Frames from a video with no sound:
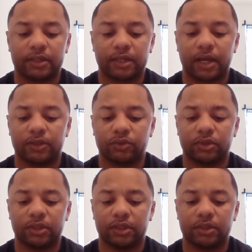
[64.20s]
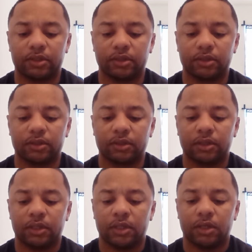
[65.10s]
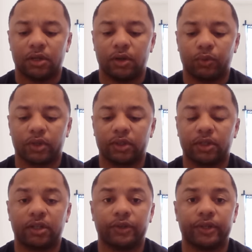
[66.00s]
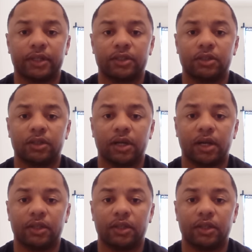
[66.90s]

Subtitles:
casualty incident, and we're going to declare that to